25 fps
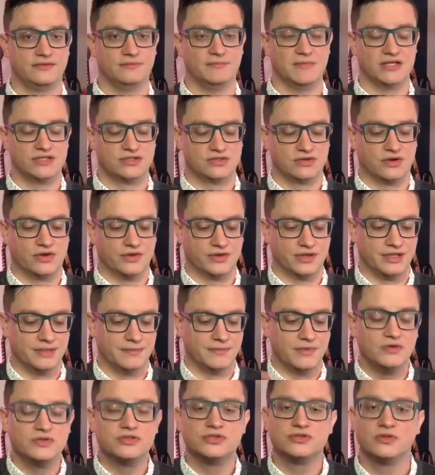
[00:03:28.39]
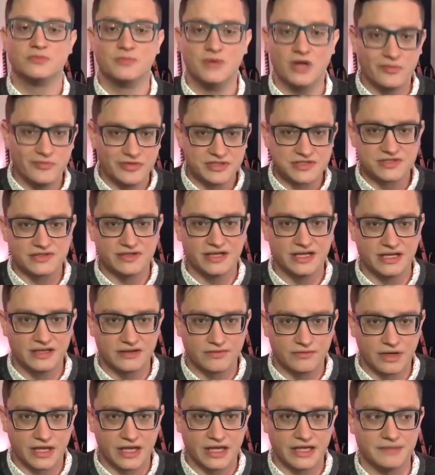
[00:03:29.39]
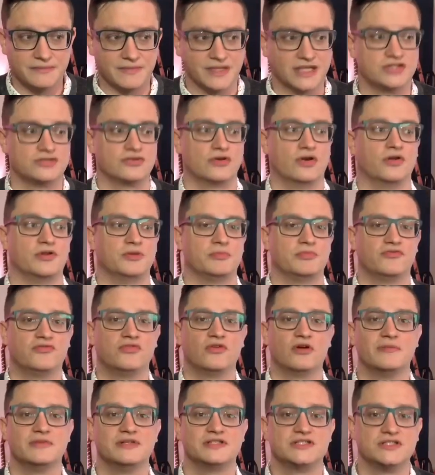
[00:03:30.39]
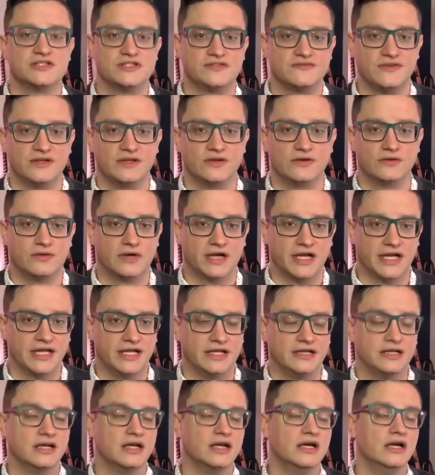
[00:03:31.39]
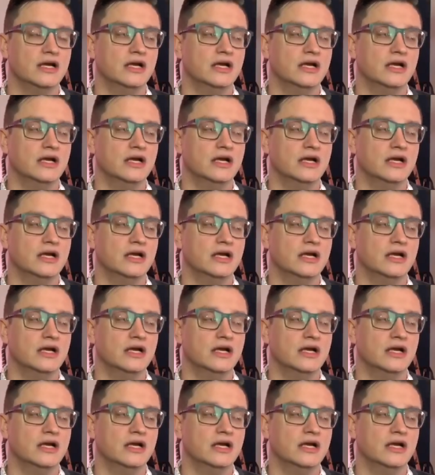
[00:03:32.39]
make sure all the emotional moments are hitting right, make sure all the performances feel right.